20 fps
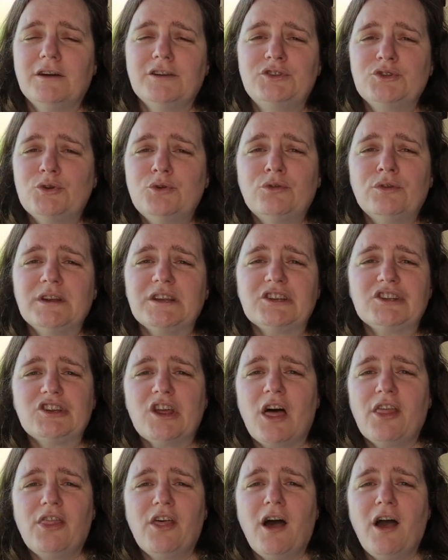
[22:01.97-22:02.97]
adore each
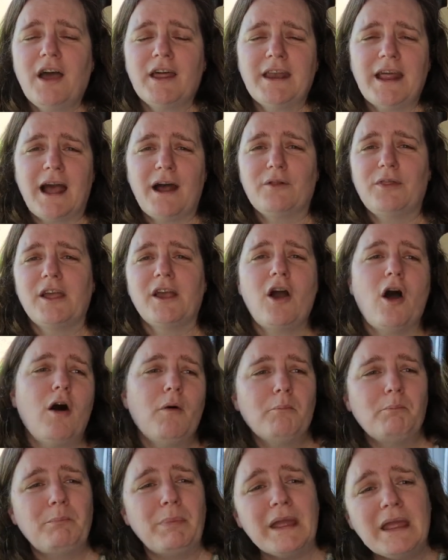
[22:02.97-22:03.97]
other and how they
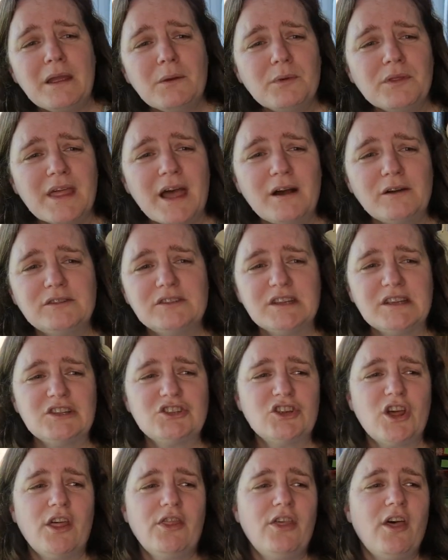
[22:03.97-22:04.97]
can't be without
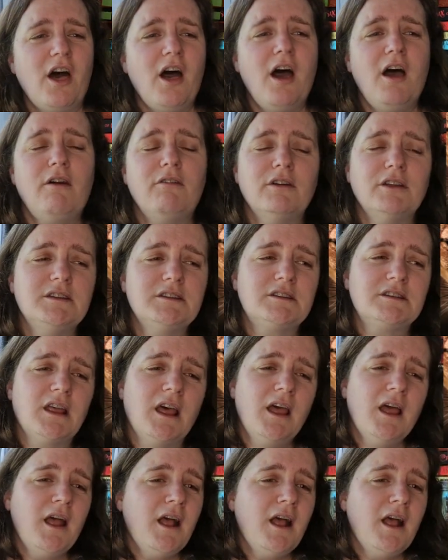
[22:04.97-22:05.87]
each other and